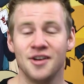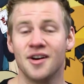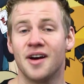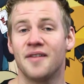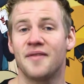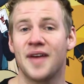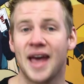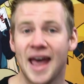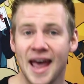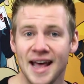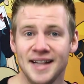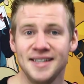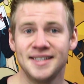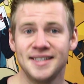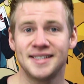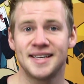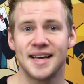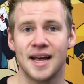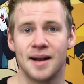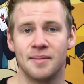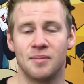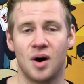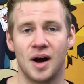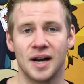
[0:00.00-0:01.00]
You have
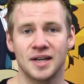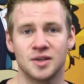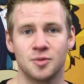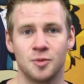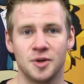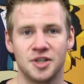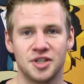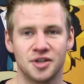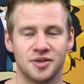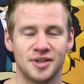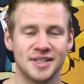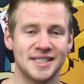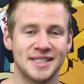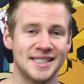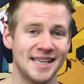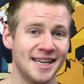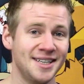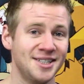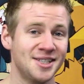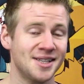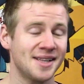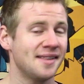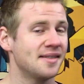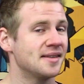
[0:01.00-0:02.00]
headset mics, which are
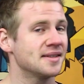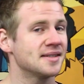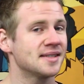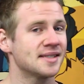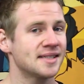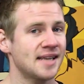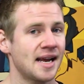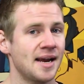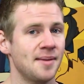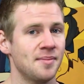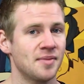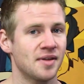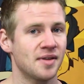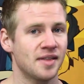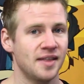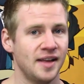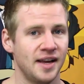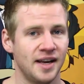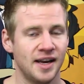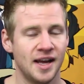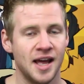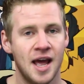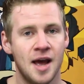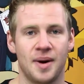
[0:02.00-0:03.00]
essentially the same
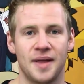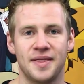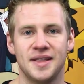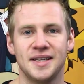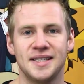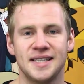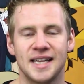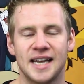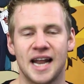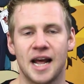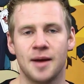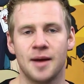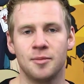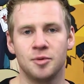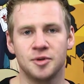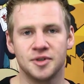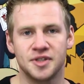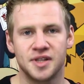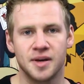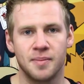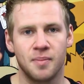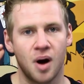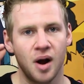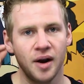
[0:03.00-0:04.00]
thing, but this
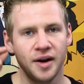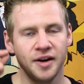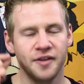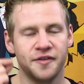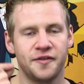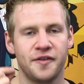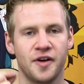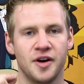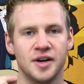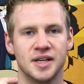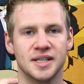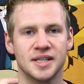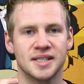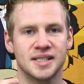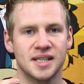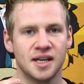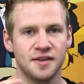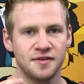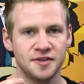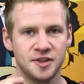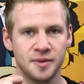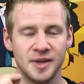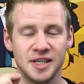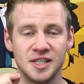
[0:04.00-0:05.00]
enables the microphone
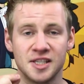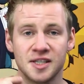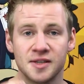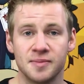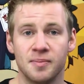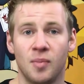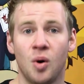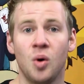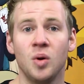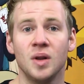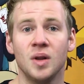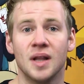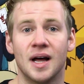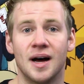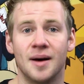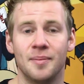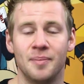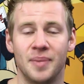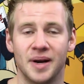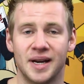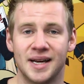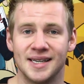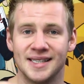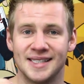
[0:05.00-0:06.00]
itself to be smaller
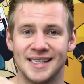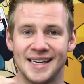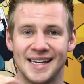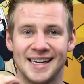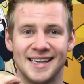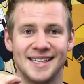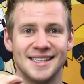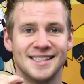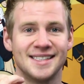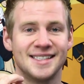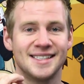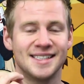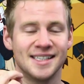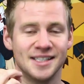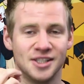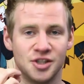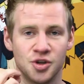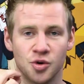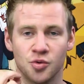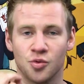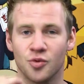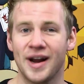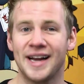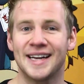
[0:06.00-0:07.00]
because it is
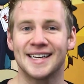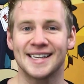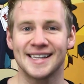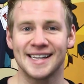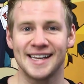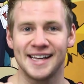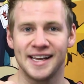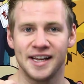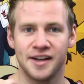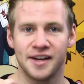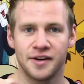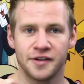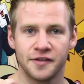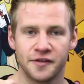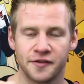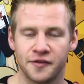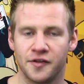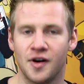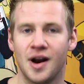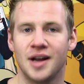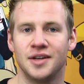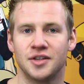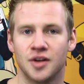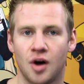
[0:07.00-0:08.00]
directly in
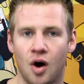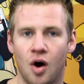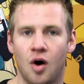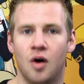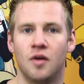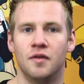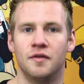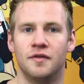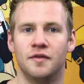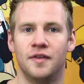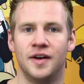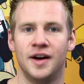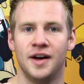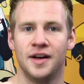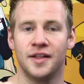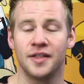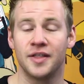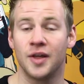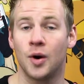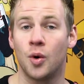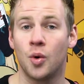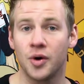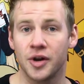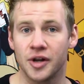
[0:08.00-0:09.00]
front of
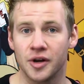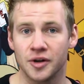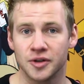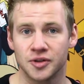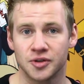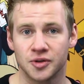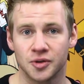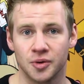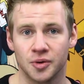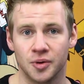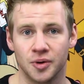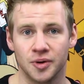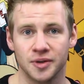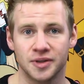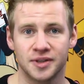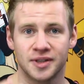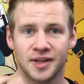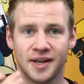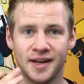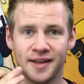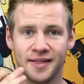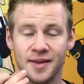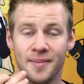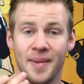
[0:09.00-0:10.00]
the audio source,
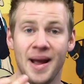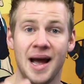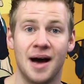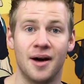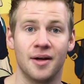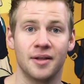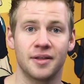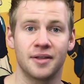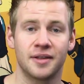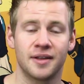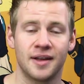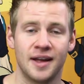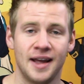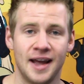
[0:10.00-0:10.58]
the mouth.